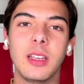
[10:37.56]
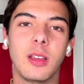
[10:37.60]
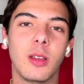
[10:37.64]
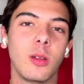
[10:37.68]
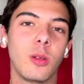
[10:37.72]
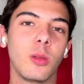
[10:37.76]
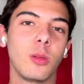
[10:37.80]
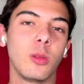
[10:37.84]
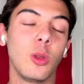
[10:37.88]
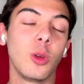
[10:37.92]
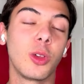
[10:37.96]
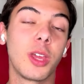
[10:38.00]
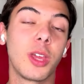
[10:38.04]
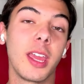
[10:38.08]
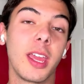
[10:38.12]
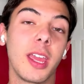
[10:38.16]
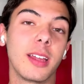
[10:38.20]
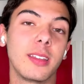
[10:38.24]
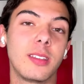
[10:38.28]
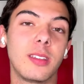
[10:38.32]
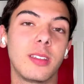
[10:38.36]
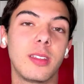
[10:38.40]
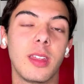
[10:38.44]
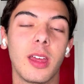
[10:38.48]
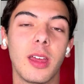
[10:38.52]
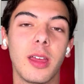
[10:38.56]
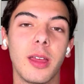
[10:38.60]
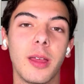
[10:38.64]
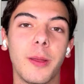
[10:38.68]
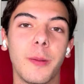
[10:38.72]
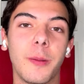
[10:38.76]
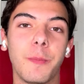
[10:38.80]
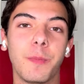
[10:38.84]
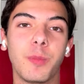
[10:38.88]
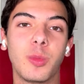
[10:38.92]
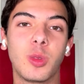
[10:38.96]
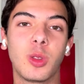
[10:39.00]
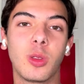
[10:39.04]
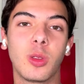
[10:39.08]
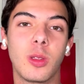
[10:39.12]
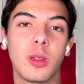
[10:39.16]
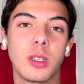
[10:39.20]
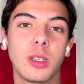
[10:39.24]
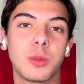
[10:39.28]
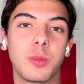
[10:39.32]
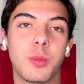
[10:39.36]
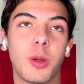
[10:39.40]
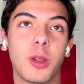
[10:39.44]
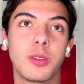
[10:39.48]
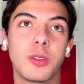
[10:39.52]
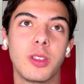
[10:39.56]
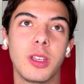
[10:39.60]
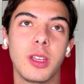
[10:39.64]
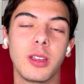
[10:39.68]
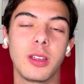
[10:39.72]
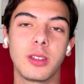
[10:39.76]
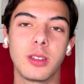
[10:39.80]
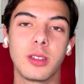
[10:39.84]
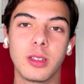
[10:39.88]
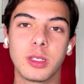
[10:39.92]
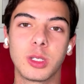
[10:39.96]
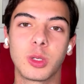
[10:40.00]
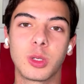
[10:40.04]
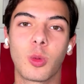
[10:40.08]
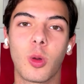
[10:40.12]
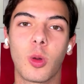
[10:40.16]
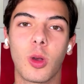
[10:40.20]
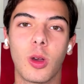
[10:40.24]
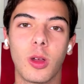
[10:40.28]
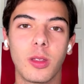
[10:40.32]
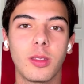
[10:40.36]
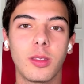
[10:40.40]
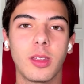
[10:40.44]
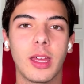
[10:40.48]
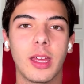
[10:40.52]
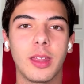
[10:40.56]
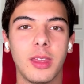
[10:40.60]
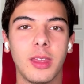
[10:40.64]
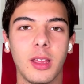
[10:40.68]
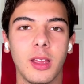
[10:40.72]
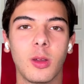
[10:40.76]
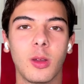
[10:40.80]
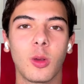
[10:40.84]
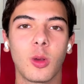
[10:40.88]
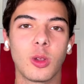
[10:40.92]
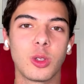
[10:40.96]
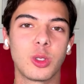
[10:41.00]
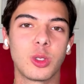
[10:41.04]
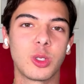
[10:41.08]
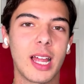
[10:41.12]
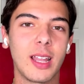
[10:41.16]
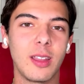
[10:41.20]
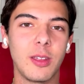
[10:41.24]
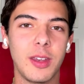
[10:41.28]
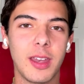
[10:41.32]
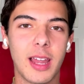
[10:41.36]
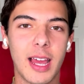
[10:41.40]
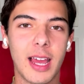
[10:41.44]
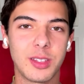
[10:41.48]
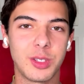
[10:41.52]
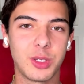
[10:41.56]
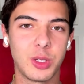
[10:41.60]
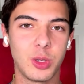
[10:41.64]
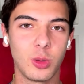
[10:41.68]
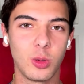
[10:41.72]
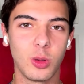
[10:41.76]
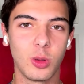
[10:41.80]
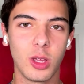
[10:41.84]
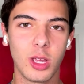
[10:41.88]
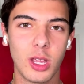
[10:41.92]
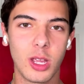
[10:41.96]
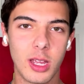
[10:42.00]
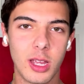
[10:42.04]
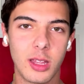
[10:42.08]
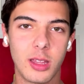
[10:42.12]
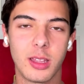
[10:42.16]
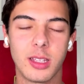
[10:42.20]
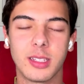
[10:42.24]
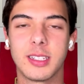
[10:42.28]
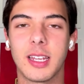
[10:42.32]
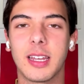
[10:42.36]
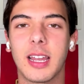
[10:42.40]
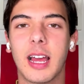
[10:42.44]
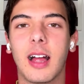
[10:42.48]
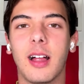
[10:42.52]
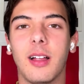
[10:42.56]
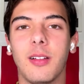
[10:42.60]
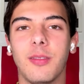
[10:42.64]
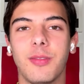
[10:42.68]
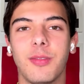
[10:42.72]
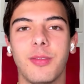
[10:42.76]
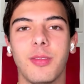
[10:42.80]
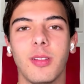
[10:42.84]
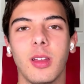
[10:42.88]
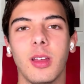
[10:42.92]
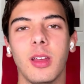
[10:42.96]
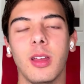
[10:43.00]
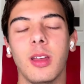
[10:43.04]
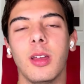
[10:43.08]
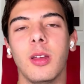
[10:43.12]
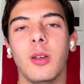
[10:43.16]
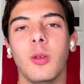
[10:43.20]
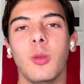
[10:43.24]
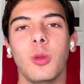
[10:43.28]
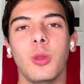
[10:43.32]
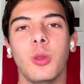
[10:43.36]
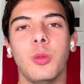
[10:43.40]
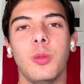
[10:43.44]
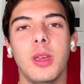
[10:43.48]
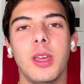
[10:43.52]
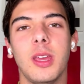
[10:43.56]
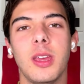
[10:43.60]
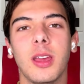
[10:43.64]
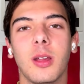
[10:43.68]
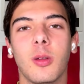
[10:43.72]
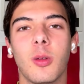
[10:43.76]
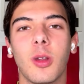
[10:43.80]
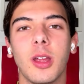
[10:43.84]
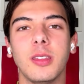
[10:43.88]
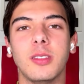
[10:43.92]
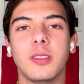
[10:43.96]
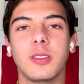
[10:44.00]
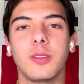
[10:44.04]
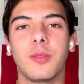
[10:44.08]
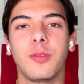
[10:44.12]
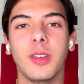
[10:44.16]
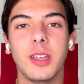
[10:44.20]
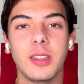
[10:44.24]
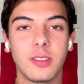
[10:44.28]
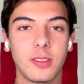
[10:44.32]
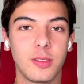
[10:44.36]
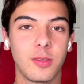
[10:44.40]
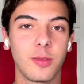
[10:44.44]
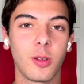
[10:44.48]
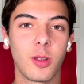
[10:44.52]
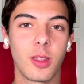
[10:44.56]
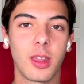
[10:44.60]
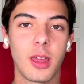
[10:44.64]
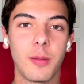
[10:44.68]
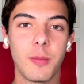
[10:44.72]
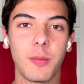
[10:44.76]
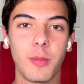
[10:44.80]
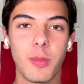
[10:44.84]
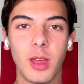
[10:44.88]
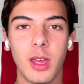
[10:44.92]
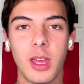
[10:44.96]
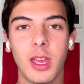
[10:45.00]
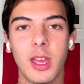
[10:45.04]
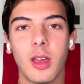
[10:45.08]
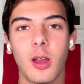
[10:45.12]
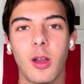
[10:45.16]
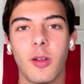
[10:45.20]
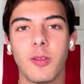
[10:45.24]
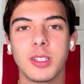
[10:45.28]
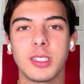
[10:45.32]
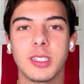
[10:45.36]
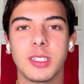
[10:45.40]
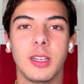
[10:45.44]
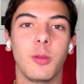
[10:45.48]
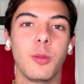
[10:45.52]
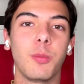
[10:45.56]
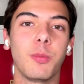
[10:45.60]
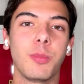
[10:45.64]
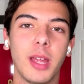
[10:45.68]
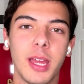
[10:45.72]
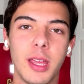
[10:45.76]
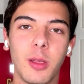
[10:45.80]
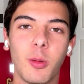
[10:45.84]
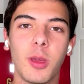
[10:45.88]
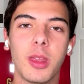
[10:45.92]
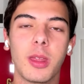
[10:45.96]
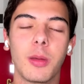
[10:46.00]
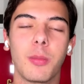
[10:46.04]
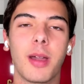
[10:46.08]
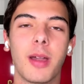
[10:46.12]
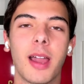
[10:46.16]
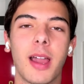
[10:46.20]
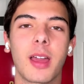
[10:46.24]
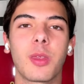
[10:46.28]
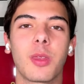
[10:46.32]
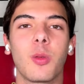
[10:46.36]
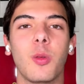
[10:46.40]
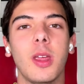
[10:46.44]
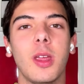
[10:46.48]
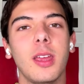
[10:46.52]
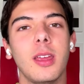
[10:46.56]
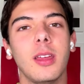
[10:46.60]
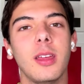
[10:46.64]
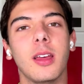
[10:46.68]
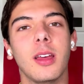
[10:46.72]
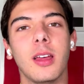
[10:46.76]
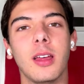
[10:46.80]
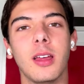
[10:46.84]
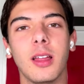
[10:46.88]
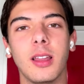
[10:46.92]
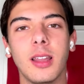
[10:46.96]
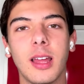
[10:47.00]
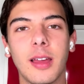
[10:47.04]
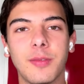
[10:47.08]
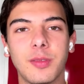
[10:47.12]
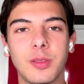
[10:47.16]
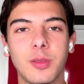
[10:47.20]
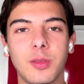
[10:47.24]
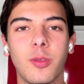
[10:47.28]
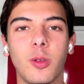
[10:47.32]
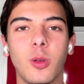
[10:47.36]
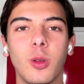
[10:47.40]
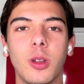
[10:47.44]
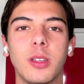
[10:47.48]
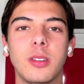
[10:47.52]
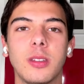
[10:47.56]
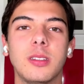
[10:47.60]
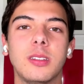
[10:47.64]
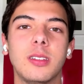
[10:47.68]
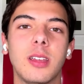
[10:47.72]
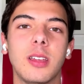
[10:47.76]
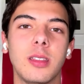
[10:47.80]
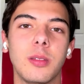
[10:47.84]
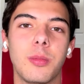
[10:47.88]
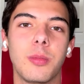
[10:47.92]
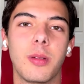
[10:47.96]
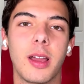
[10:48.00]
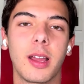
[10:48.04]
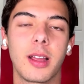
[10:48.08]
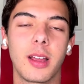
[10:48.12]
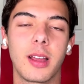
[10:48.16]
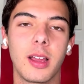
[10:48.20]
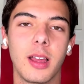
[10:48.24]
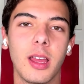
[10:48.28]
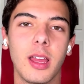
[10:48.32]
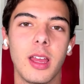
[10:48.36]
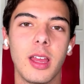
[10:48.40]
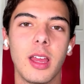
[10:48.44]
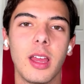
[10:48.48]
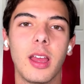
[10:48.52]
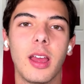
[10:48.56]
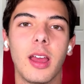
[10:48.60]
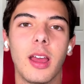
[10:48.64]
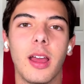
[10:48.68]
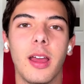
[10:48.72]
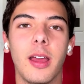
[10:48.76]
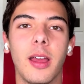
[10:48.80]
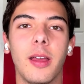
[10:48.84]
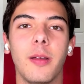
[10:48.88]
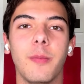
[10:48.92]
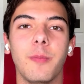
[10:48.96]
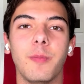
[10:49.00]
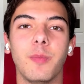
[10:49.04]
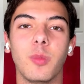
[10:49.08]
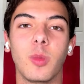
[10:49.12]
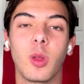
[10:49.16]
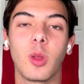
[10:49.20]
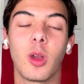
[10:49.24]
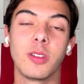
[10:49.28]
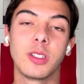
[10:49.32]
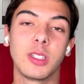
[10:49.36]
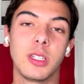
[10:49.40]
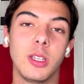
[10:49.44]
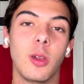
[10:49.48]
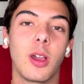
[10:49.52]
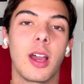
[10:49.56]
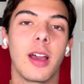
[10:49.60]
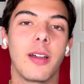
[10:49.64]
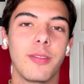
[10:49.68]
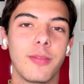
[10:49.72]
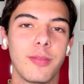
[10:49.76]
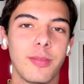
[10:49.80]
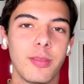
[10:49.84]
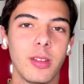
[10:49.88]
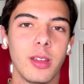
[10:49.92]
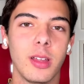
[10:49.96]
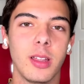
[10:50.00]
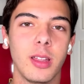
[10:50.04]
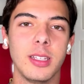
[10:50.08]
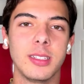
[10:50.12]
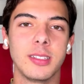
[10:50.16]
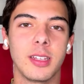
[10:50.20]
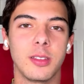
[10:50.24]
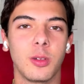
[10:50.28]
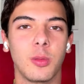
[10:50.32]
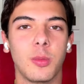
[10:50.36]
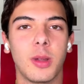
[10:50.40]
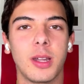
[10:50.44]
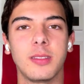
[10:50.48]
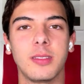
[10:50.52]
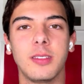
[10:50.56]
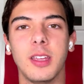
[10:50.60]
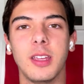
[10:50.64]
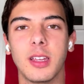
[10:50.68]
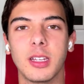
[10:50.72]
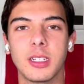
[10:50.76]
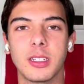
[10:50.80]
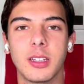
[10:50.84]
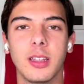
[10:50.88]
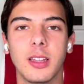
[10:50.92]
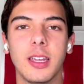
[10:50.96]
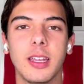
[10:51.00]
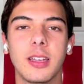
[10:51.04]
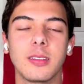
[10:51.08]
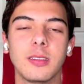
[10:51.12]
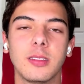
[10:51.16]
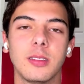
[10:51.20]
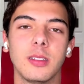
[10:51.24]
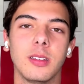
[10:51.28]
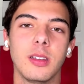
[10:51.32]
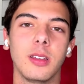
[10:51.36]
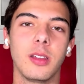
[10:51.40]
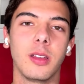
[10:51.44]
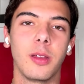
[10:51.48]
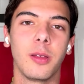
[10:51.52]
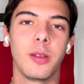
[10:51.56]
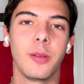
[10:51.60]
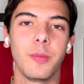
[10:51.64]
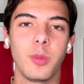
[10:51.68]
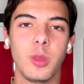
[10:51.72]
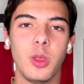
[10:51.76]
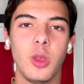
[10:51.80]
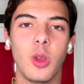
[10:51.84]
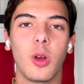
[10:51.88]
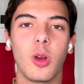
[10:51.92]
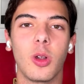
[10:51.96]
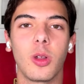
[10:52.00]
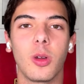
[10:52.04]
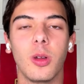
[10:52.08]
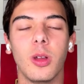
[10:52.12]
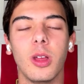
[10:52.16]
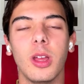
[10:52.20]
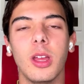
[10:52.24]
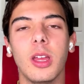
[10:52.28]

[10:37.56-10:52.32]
Looking at the Sporting squad, I think Gonçalo Inácio, the centre half, would be a great fit for them. Obviously, playing with a back three, left-footed centre back. Obviously, you have Lisandro Martinez, De Ligt, Yoro.